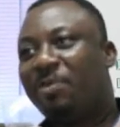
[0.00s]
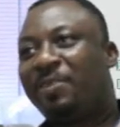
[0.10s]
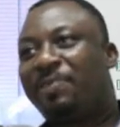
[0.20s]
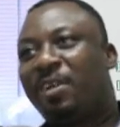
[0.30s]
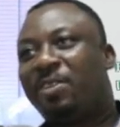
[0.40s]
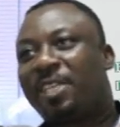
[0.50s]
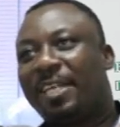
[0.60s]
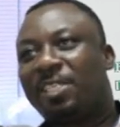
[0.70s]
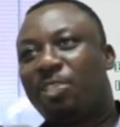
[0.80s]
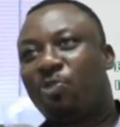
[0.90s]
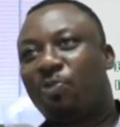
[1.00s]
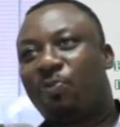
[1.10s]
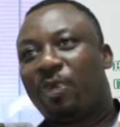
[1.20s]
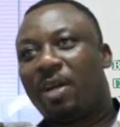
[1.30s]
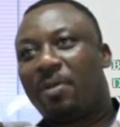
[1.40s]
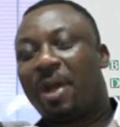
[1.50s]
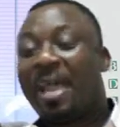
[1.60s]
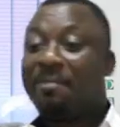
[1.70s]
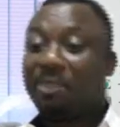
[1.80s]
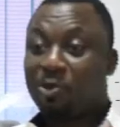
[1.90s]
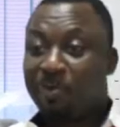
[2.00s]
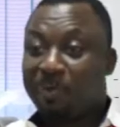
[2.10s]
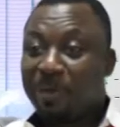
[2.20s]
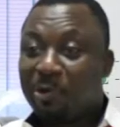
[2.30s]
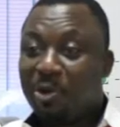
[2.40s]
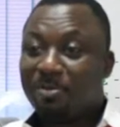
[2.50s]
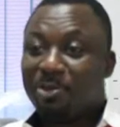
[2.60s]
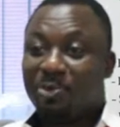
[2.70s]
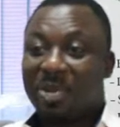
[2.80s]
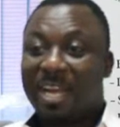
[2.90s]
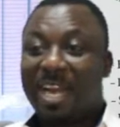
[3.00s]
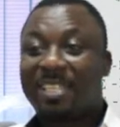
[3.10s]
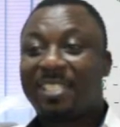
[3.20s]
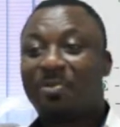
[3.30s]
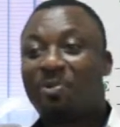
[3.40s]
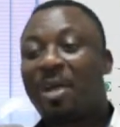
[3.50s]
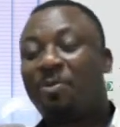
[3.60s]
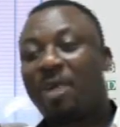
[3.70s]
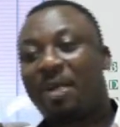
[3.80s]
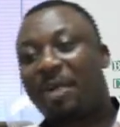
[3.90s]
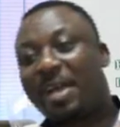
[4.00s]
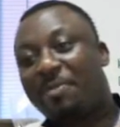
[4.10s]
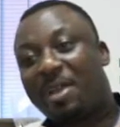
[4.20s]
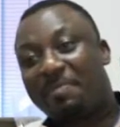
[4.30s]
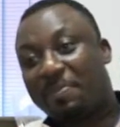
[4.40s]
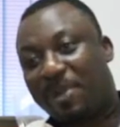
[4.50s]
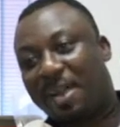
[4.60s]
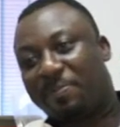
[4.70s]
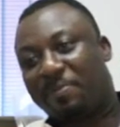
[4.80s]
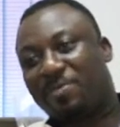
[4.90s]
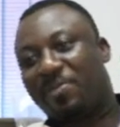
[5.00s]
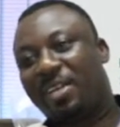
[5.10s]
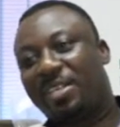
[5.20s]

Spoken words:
we've felt as a group, I have a group of people come together and said, why can't we have a platform?